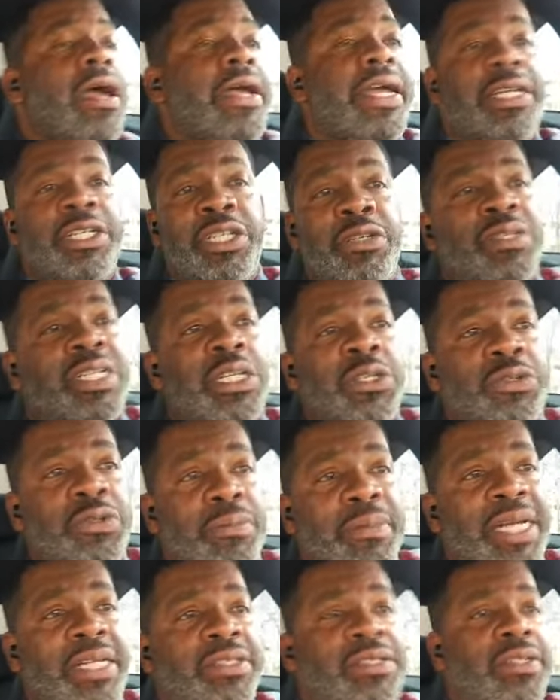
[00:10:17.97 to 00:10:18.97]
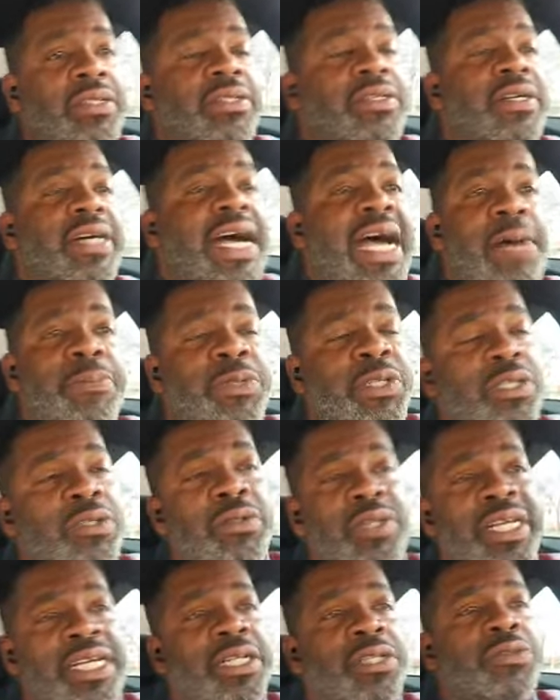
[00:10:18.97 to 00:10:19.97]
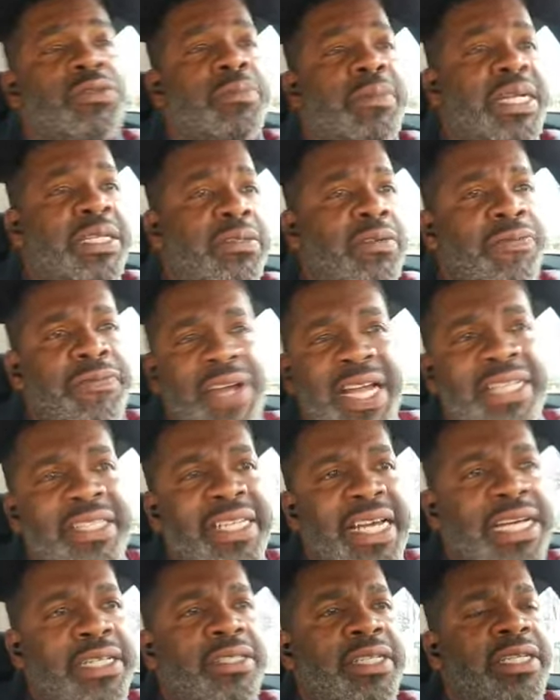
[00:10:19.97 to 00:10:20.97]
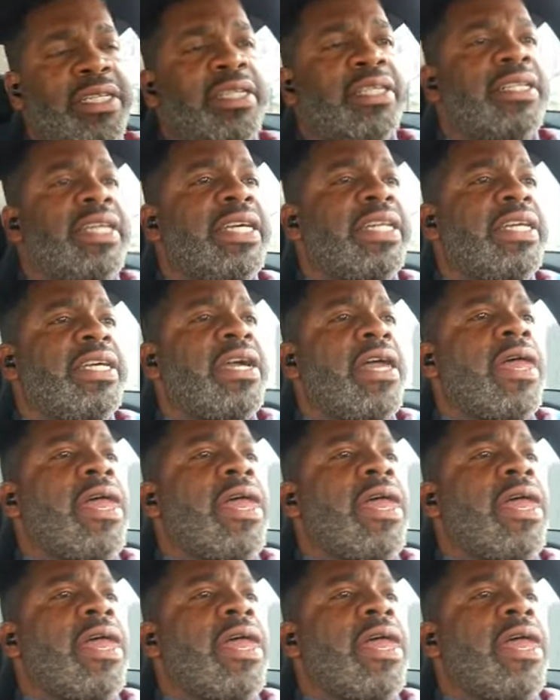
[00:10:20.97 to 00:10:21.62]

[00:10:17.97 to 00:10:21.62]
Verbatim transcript: she was instrumental, absolutely instrumental, fantastic young lady.